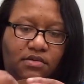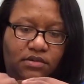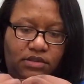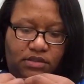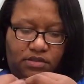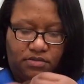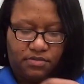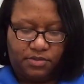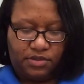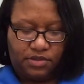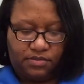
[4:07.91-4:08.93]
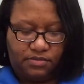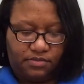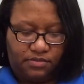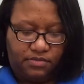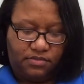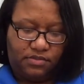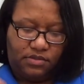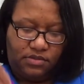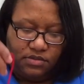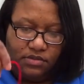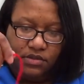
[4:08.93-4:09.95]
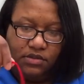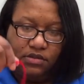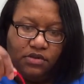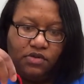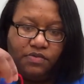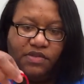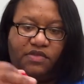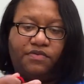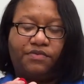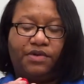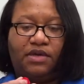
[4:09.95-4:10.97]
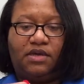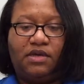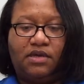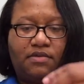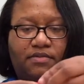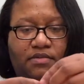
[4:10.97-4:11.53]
So I'm gonna go with the red.